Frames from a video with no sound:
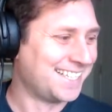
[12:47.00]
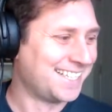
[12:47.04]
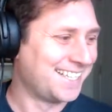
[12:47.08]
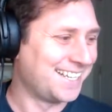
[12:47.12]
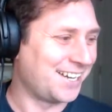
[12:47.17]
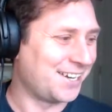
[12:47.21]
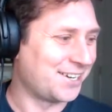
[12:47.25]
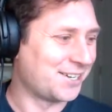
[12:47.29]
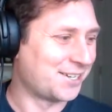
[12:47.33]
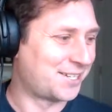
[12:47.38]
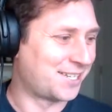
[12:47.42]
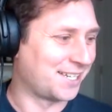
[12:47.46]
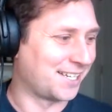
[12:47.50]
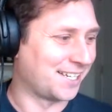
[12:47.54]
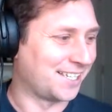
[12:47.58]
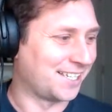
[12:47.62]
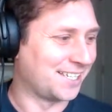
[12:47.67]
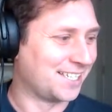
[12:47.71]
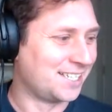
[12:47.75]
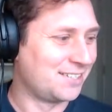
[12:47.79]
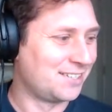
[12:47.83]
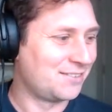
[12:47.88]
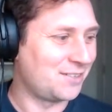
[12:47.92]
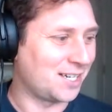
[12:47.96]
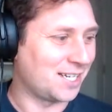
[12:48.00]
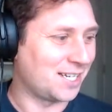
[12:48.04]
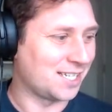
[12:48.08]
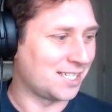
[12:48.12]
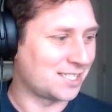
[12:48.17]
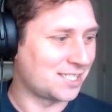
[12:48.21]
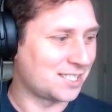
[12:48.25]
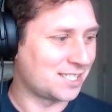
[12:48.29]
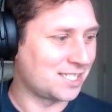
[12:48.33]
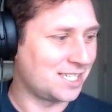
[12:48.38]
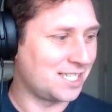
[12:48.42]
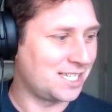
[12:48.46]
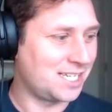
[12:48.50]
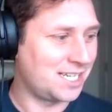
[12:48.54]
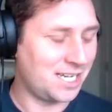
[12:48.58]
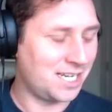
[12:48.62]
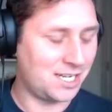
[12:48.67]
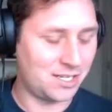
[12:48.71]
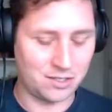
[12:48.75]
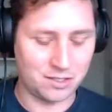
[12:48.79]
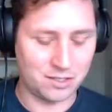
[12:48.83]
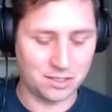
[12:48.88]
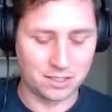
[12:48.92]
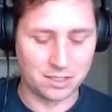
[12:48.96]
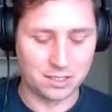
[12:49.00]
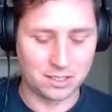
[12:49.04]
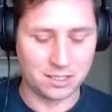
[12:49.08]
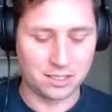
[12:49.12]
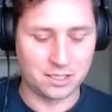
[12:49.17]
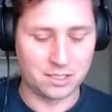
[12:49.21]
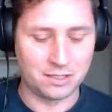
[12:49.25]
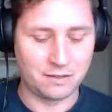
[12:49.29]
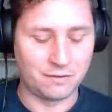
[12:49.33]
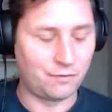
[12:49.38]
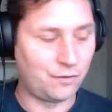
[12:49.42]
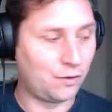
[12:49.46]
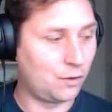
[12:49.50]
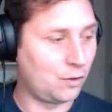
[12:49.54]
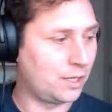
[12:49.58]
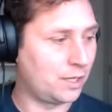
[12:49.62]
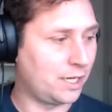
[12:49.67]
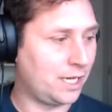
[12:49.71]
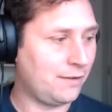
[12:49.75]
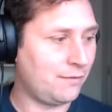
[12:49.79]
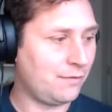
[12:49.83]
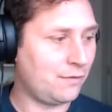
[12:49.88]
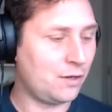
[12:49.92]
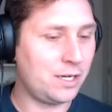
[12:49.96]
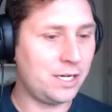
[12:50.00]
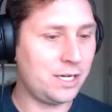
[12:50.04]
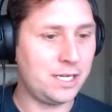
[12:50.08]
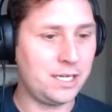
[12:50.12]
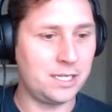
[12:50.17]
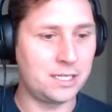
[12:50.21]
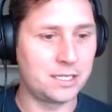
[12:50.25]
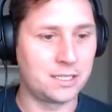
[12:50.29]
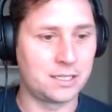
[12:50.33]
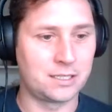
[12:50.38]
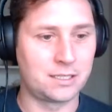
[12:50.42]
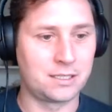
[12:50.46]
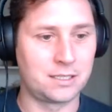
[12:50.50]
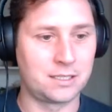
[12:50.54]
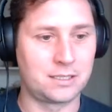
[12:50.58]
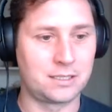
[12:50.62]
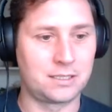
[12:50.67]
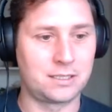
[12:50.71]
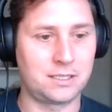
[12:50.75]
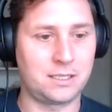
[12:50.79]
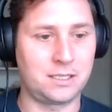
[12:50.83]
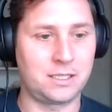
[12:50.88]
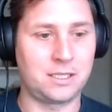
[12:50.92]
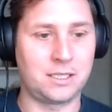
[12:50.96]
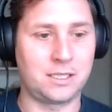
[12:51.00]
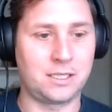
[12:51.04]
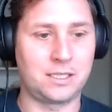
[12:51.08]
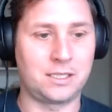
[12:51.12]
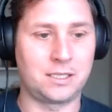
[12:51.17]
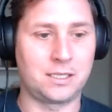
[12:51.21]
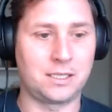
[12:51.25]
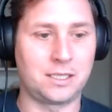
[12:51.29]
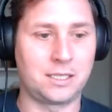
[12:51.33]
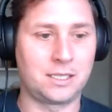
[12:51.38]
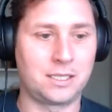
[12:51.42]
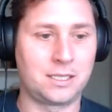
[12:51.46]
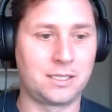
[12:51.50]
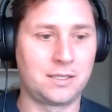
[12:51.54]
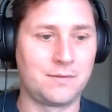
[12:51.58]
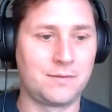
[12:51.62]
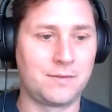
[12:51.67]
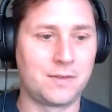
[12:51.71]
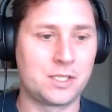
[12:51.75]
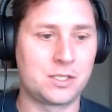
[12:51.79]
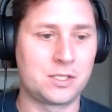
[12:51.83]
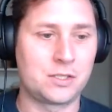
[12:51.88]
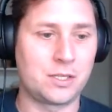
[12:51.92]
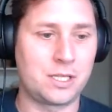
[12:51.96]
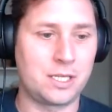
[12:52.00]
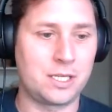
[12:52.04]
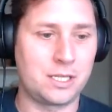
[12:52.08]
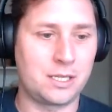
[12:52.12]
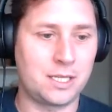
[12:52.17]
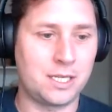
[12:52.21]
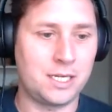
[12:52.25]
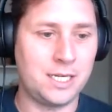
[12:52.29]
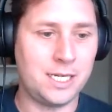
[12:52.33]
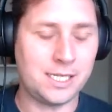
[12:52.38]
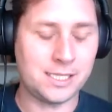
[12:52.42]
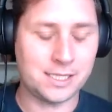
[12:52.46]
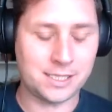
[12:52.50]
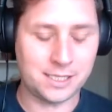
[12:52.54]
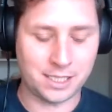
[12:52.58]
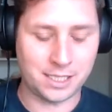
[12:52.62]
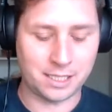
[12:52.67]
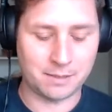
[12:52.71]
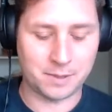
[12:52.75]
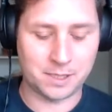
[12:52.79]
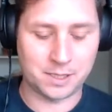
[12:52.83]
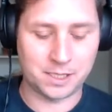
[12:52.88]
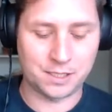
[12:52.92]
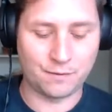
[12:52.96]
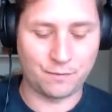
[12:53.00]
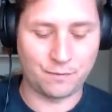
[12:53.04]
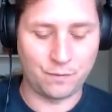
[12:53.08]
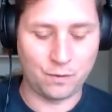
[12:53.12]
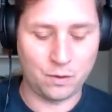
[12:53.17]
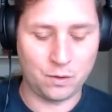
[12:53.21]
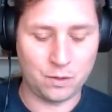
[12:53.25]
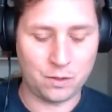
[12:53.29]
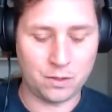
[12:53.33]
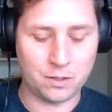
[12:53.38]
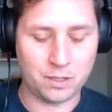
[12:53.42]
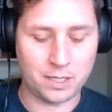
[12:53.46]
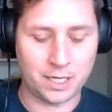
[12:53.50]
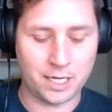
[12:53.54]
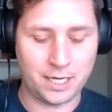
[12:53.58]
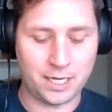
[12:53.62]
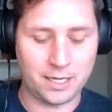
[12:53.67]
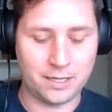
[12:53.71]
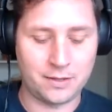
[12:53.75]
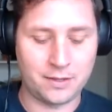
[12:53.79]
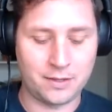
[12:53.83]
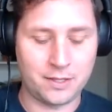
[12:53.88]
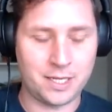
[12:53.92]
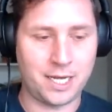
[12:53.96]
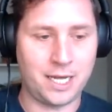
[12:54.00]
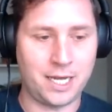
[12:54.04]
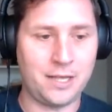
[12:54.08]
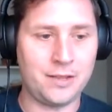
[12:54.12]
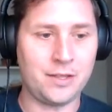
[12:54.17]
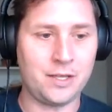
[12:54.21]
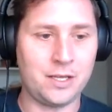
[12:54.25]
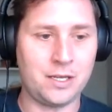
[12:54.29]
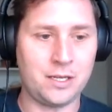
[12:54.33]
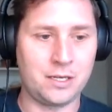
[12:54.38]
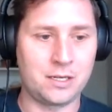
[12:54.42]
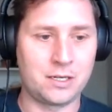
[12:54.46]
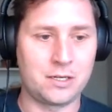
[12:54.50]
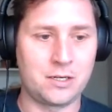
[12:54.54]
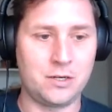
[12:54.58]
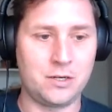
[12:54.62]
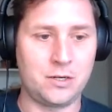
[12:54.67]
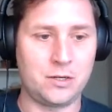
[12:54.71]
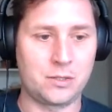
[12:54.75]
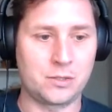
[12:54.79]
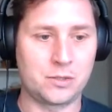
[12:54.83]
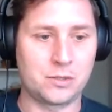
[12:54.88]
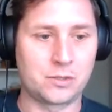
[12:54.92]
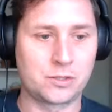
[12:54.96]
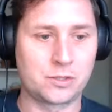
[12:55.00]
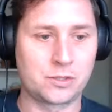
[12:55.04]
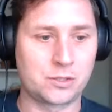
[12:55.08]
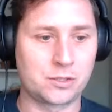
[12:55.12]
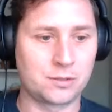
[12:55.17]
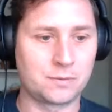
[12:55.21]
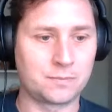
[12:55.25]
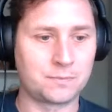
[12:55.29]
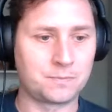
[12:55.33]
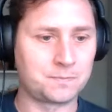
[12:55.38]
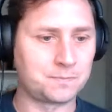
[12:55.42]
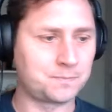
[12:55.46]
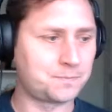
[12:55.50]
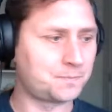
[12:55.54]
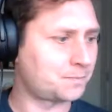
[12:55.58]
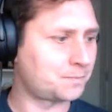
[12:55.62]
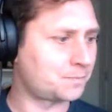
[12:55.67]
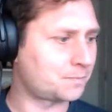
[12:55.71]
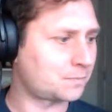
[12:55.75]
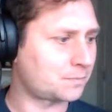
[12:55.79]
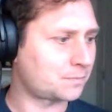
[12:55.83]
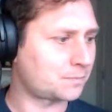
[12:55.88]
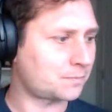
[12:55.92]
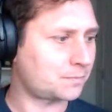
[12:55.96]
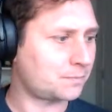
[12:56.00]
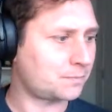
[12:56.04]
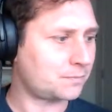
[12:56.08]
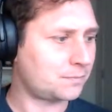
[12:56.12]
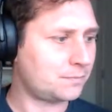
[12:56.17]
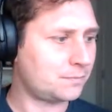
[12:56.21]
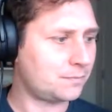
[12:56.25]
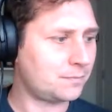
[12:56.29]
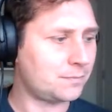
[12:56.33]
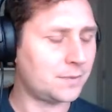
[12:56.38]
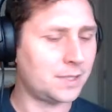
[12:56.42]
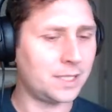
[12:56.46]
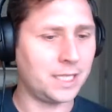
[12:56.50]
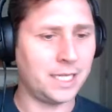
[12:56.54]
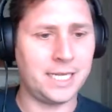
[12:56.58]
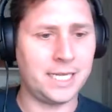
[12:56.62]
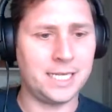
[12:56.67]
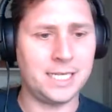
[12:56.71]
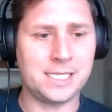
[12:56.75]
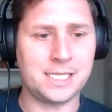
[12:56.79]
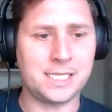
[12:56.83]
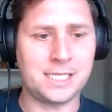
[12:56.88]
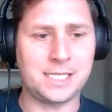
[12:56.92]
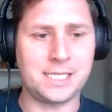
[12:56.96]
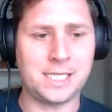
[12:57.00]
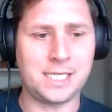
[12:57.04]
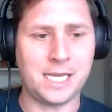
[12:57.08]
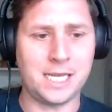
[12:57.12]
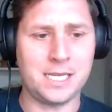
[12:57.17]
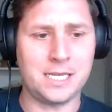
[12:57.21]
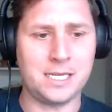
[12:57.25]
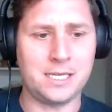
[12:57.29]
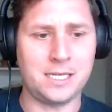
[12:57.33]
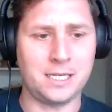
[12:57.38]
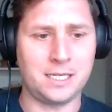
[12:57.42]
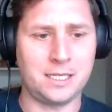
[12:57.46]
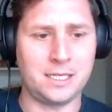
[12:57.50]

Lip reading: Okay, right. Now, for every... so the next step is for the other nodes. And let's say...